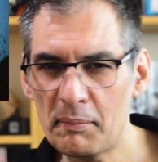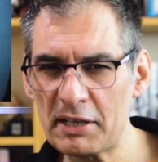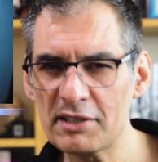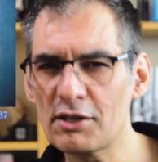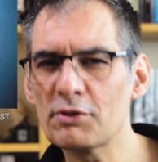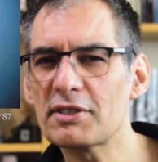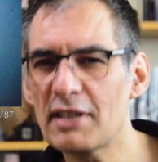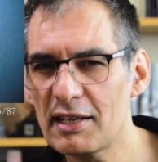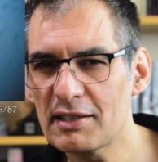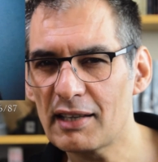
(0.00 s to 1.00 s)
But in those
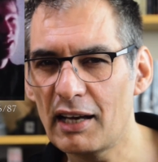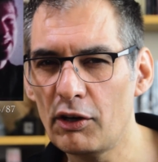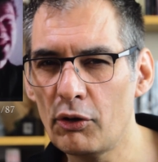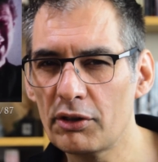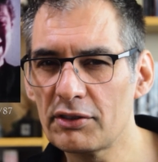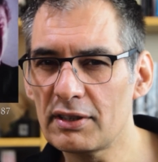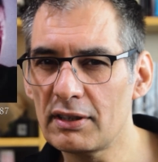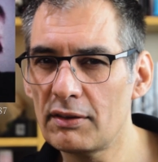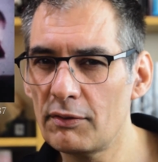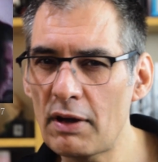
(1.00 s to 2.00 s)
days I learned
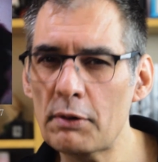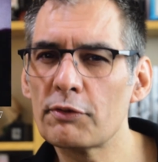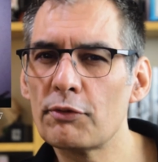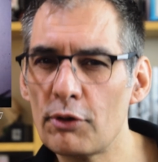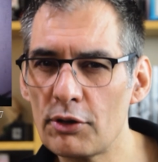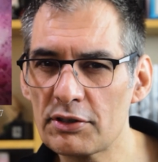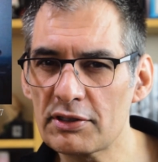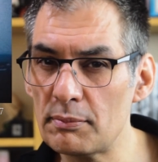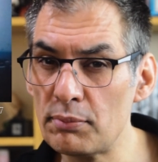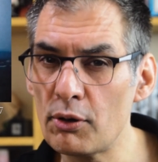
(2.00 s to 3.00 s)
the very
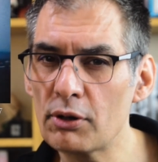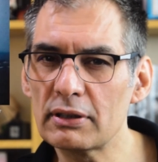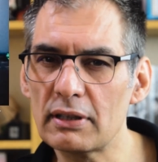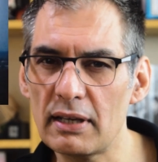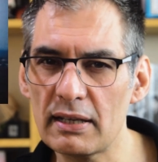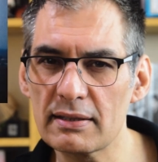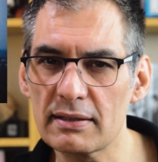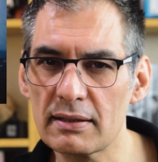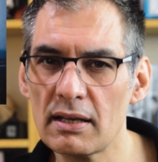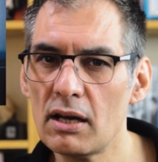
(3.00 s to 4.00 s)
first important
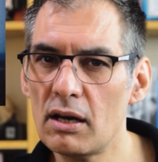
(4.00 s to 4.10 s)
lesson